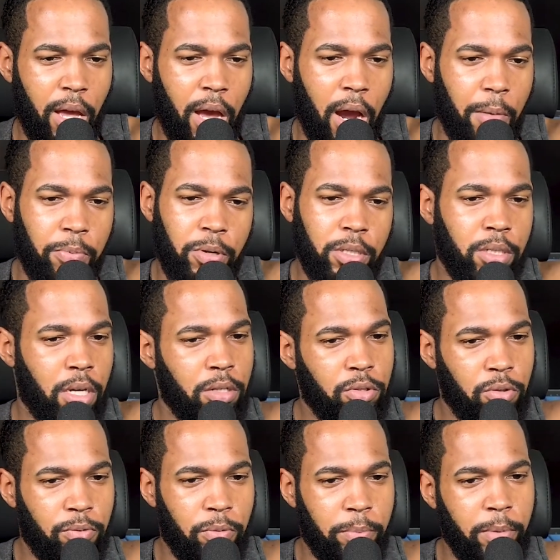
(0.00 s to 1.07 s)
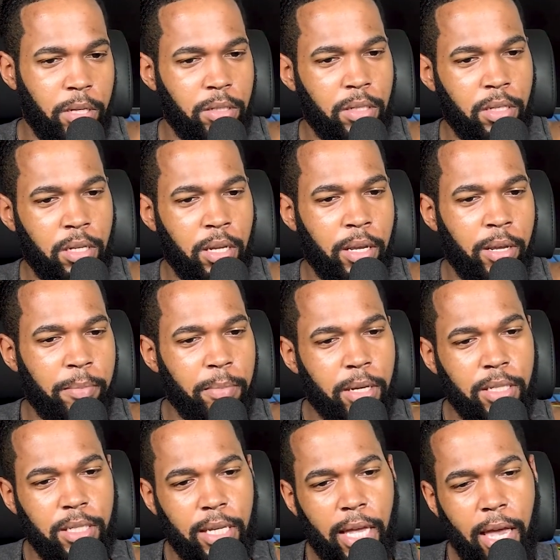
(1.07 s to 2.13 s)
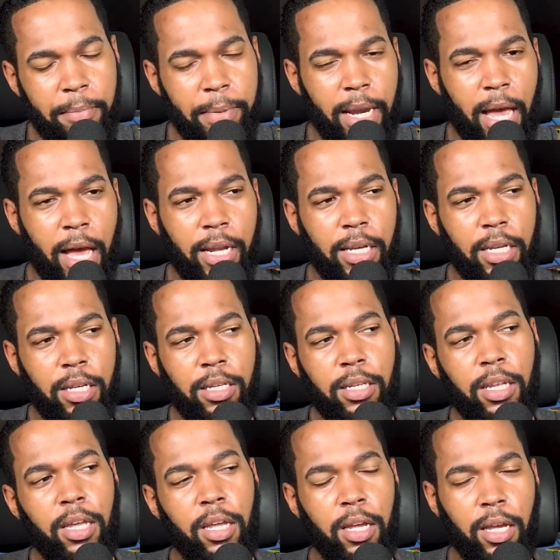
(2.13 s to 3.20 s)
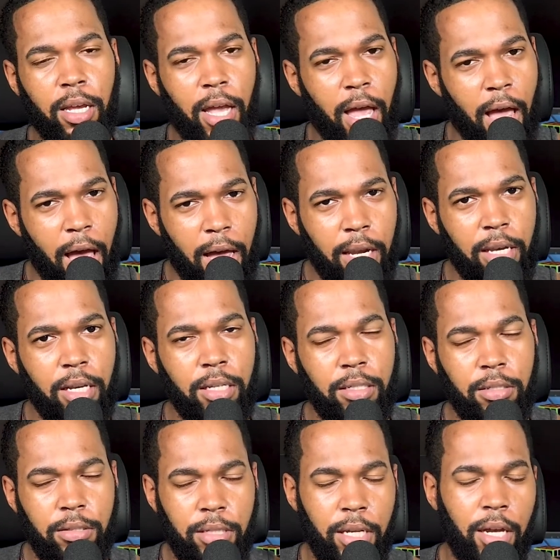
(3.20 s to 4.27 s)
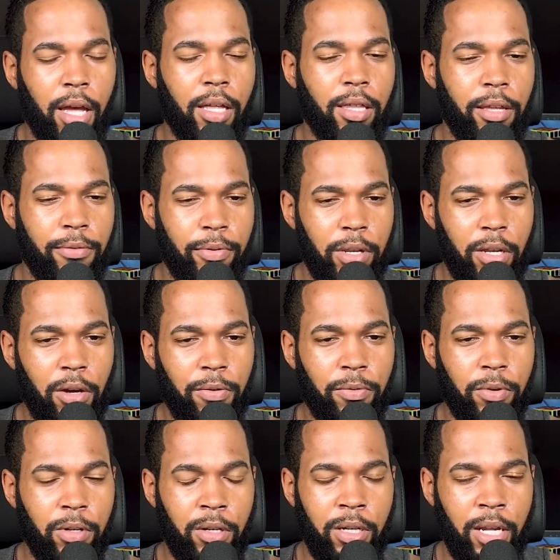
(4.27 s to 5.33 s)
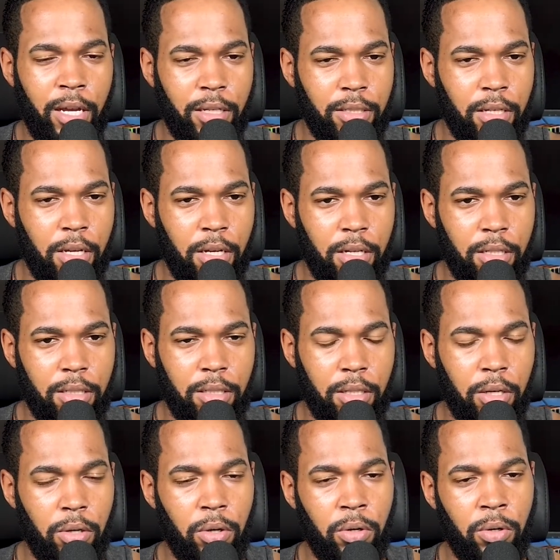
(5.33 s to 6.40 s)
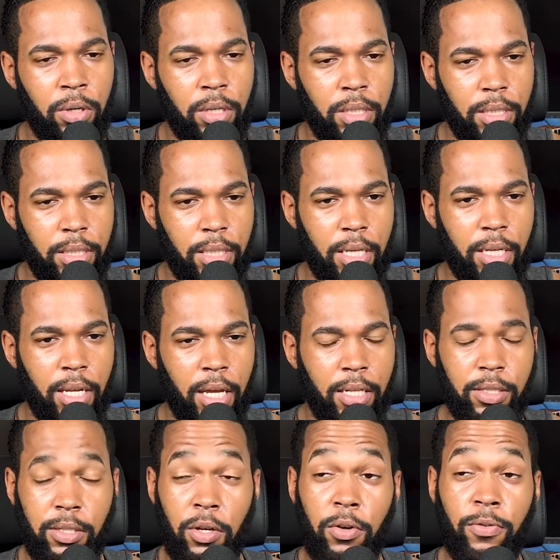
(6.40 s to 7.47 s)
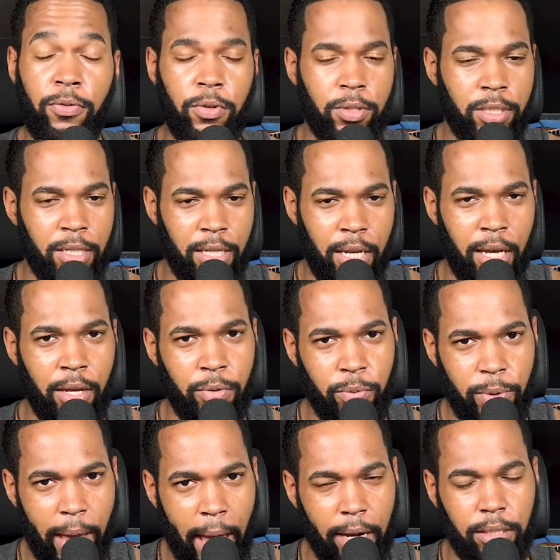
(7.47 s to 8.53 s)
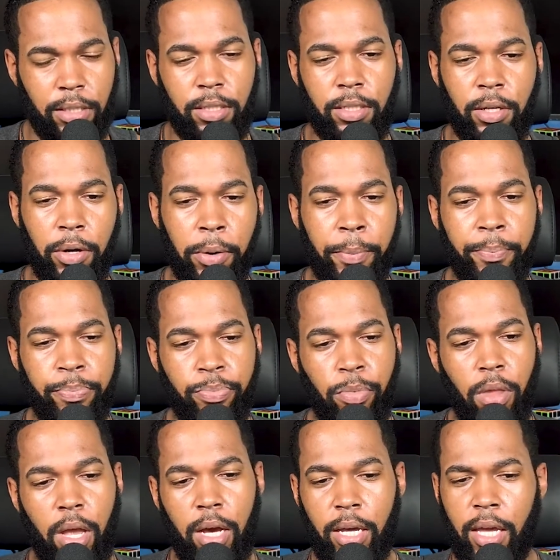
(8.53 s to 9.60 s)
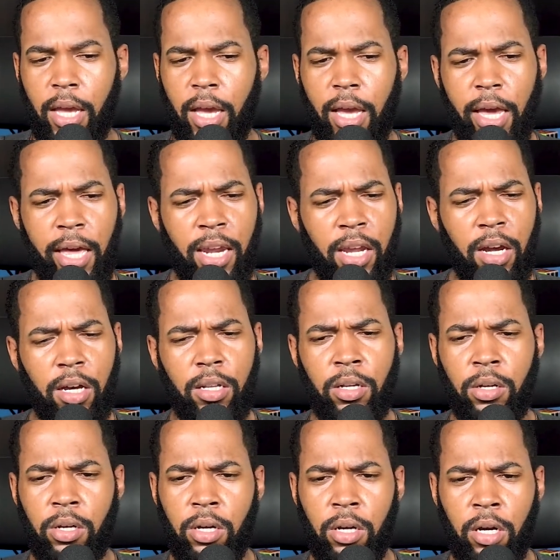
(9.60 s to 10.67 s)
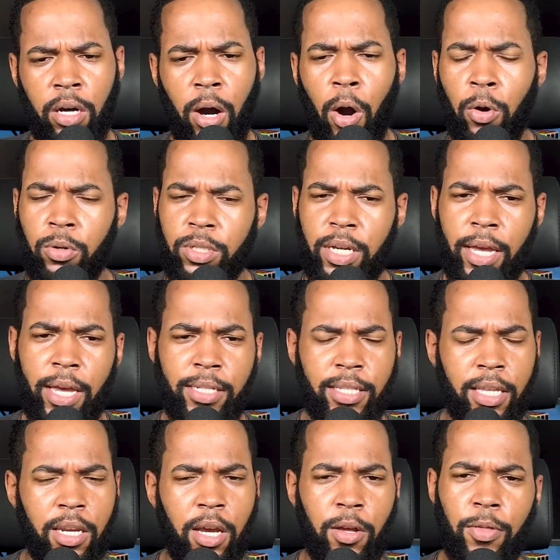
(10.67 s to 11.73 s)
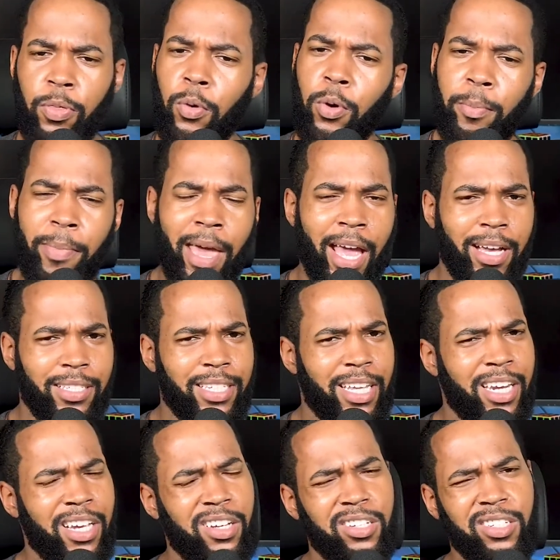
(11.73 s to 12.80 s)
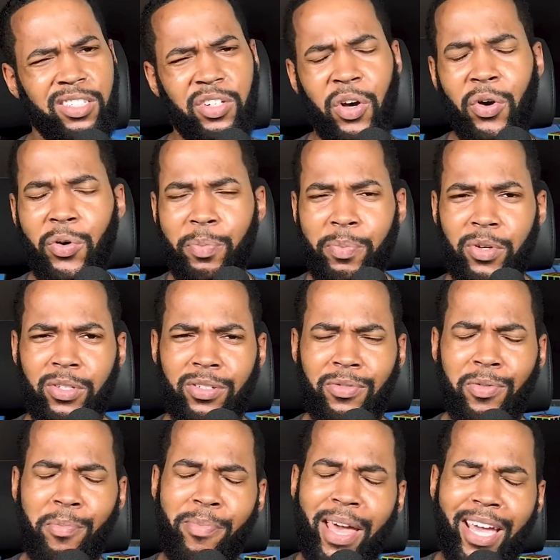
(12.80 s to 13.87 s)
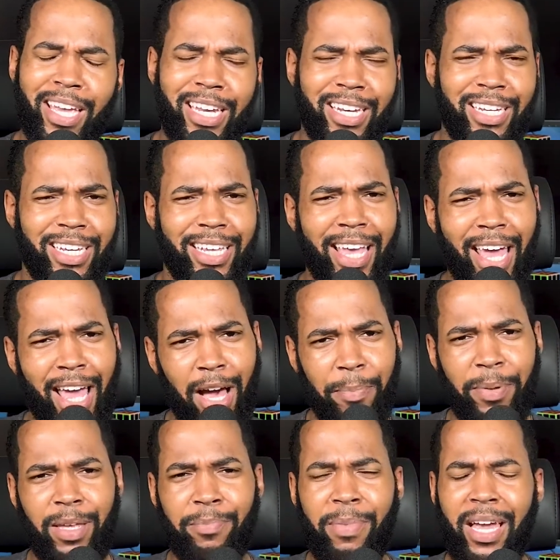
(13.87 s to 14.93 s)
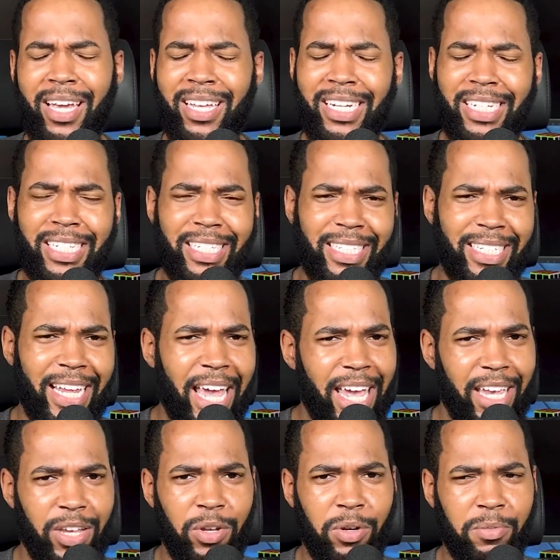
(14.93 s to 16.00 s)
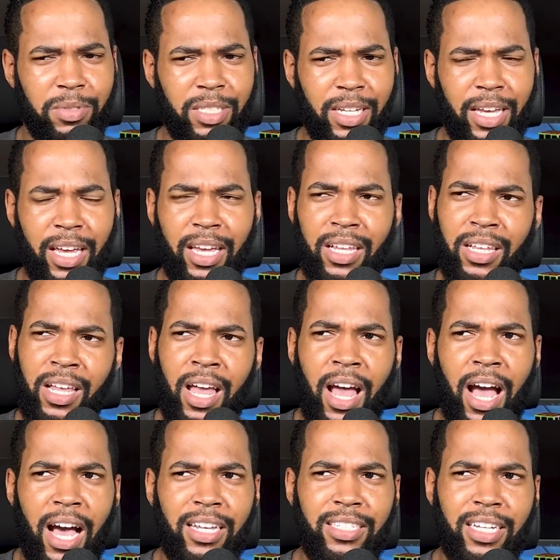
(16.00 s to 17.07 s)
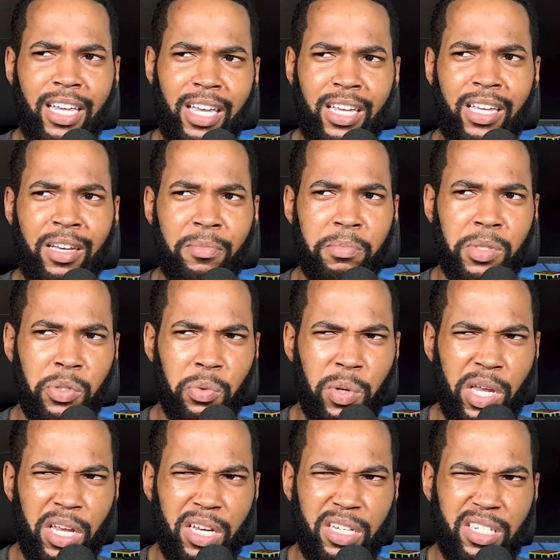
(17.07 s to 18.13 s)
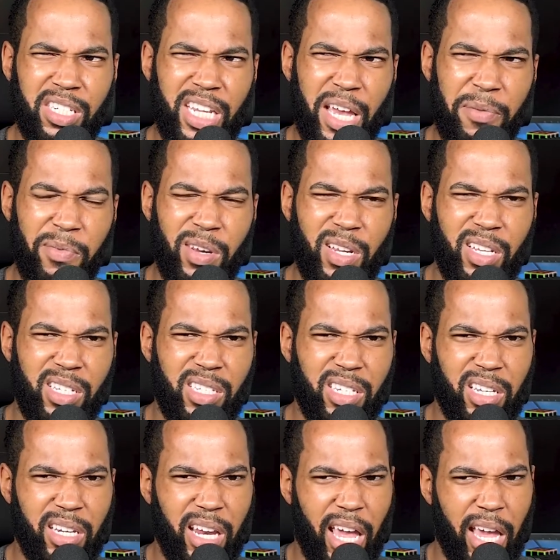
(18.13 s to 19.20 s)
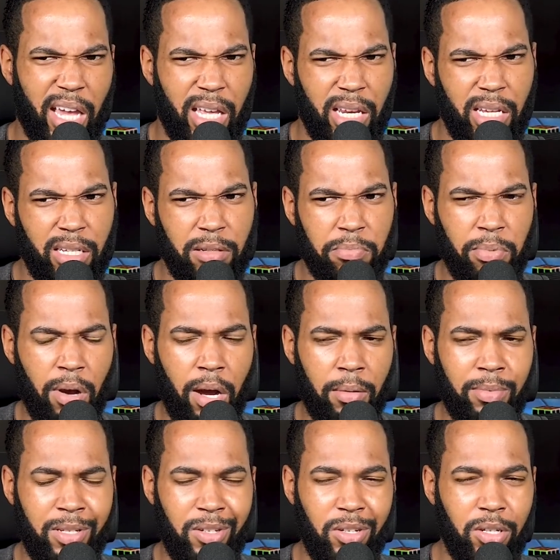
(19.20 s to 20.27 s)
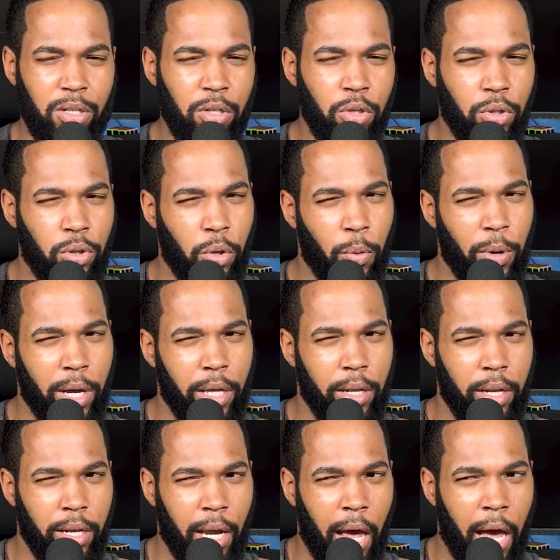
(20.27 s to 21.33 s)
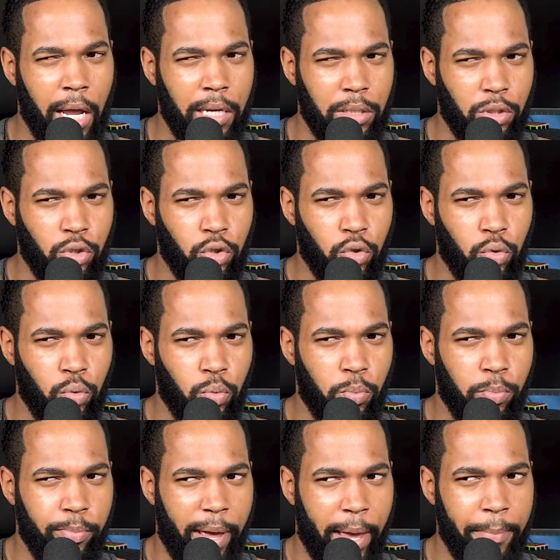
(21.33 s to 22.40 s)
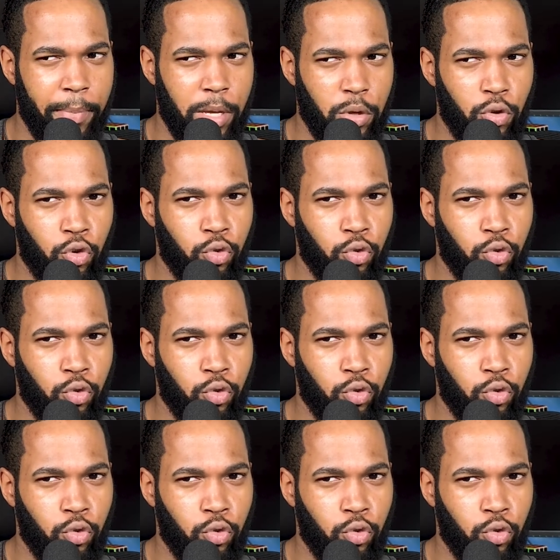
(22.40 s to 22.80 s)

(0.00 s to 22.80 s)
I appreciate you for mentioning it because it gave me the idea. Dang, I need to check out that video for the next Soul Sunday, Soulful Sunday reaction. So, again, any other OJs, any other throwbacks, any other soul music from back in the gap, back in the day, you know what I'm saying? I say between the 70s and 80s, probably. You throw in the 90s, too, maybe.